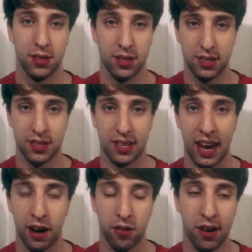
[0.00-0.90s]

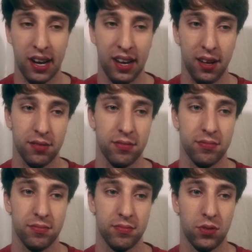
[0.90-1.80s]
scary
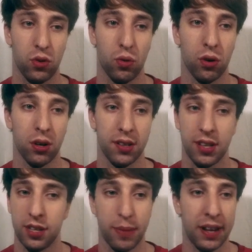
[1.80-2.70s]
or
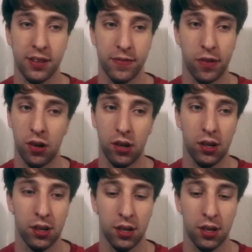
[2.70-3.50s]
suspenseful,